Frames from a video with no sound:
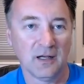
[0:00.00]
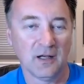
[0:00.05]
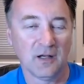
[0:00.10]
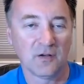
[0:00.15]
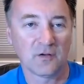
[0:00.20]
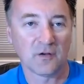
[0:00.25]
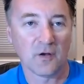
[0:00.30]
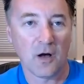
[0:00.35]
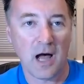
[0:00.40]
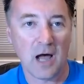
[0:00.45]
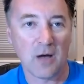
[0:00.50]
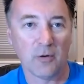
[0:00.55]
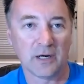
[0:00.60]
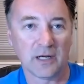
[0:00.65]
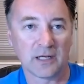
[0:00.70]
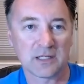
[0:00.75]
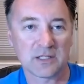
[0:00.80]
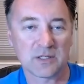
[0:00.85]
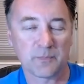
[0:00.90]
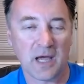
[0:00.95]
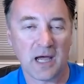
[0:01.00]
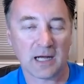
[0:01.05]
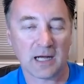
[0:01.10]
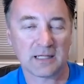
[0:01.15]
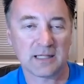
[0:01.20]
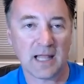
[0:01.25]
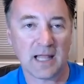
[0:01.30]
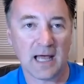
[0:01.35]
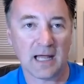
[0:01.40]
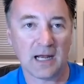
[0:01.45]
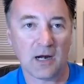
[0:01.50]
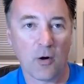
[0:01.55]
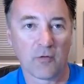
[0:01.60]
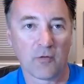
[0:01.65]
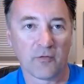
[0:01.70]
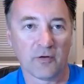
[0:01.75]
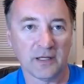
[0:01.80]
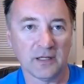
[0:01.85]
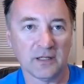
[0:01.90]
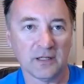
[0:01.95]
so I would expect that
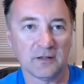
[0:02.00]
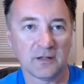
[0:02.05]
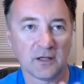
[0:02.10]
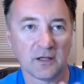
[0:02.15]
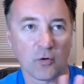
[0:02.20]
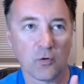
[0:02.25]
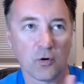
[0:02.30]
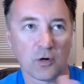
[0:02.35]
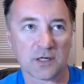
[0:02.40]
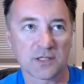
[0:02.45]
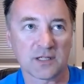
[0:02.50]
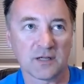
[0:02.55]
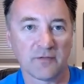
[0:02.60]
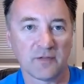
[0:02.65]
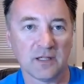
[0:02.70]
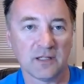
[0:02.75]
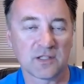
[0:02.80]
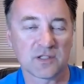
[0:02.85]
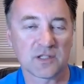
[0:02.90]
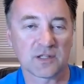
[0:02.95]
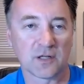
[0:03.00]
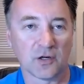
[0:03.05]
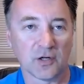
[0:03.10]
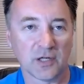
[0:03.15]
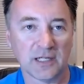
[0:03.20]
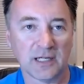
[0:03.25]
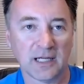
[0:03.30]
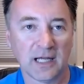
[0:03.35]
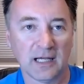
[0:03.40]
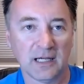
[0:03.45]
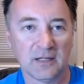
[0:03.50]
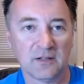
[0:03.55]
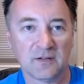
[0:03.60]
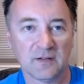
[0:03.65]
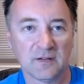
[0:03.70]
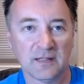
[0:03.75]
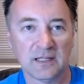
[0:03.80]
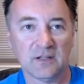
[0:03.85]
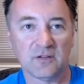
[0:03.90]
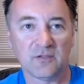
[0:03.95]
over the, the course of these 30 days
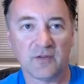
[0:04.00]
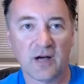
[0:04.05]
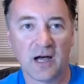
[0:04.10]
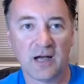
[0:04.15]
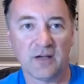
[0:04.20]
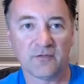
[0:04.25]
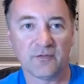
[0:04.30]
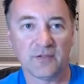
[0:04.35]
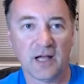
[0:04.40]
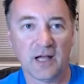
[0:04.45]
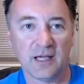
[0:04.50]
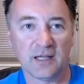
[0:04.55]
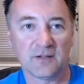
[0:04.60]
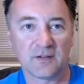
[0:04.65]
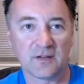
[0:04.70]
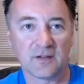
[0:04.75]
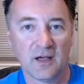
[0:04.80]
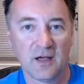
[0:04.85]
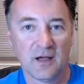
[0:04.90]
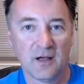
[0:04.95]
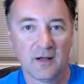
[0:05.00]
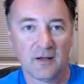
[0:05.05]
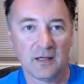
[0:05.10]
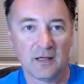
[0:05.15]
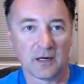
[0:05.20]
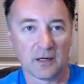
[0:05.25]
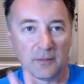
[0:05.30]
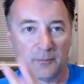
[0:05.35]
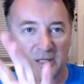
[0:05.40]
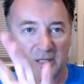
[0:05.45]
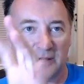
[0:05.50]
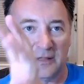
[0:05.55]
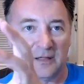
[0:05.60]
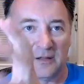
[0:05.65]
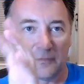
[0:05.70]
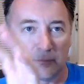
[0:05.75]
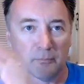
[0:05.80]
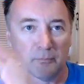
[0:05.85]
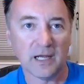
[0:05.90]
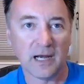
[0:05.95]
and these five flights, it'll be
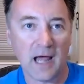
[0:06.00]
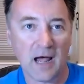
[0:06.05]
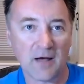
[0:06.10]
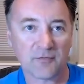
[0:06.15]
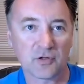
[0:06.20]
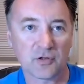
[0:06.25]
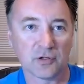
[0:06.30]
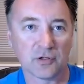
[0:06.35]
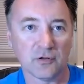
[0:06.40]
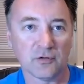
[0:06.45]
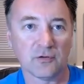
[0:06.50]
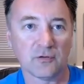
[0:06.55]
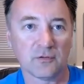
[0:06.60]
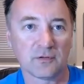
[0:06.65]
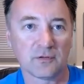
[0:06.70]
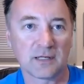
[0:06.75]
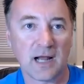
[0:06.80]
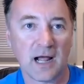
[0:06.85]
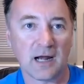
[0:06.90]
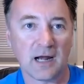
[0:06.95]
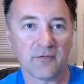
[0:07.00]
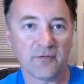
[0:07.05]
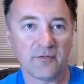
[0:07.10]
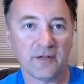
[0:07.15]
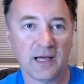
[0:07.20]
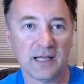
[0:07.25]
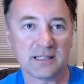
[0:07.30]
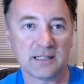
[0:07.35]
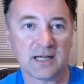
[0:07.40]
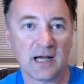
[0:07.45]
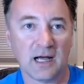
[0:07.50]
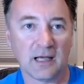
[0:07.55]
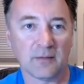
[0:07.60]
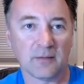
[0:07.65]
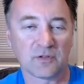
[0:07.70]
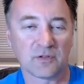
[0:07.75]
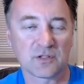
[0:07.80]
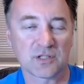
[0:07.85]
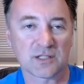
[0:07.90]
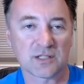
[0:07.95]
these mid-afternoon kind of flight
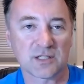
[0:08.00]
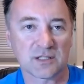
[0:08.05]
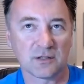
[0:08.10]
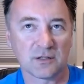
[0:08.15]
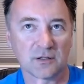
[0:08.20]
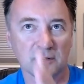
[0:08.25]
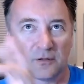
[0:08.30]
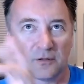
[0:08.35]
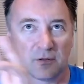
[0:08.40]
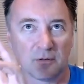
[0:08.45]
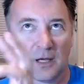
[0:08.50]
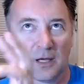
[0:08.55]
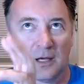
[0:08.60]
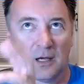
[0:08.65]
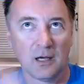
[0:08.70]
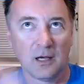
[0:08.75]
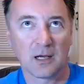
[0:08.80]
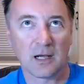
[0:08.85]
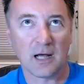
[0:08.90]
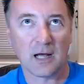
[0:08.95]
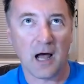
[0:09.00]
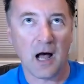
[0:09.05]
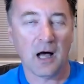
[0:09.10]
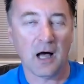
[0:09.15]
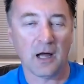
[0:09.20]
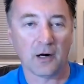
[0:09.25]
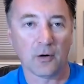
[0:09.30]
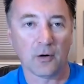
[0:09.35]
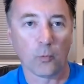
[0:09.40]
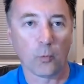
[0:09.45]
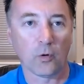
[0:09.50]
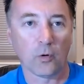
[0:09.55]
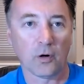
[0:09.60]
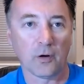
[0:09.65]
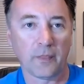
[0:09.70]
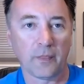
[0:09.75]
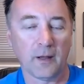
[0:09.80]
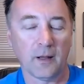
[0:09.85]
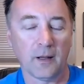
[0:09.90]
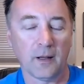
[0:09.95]
times just to kind of honor
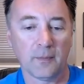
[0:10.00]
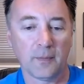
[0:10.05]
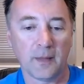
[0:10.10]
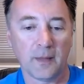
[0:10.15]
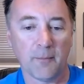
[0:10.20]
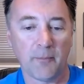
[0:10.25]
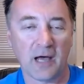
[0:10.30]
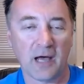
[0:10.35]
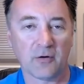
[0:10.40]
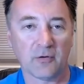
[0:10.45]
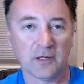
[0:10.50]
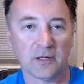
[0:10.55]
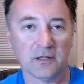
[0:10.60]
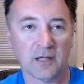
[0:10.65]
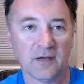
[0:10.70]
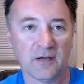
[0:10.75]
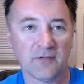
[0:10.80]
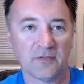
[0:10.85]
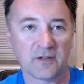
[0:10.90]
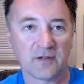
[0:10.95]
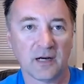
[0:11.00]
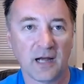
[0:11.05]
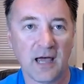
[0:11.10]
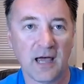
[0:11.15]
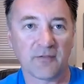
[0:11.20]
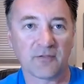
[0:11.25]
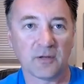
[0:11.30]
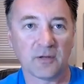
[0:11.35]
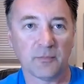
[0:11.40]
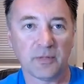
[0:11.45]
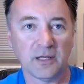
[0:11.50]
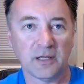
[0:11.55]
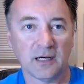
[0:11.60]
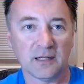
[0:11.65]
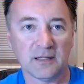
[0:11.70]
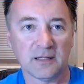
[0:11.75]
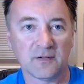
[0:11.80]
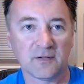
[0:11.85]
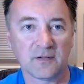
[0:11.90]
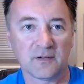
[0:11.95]
where the, the battery life's going to have to be
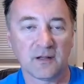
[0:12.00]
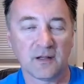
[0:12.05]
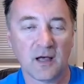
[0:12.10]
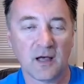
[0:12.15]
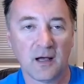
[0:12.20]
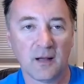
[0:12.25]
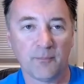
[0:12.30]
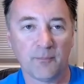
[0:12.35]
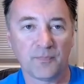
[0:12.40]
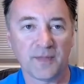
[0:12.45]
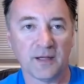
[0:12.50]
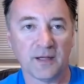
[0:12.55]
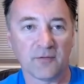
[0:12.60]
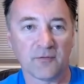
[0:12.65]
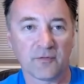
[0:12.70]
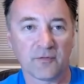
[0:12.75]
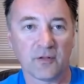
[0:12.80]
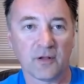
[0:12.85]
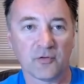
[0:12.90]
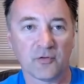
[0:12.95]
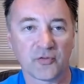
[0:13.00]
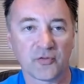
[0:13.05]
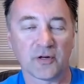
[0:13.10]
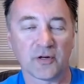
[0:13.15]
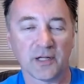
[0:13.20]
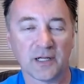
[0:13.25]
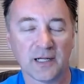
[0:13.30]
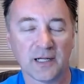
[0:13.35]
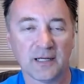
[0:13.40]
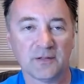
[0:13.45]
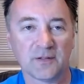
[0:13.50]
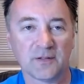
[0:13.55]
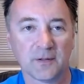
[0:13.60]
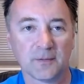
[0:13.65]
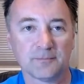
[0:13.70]
on this um, thing for those 30 days.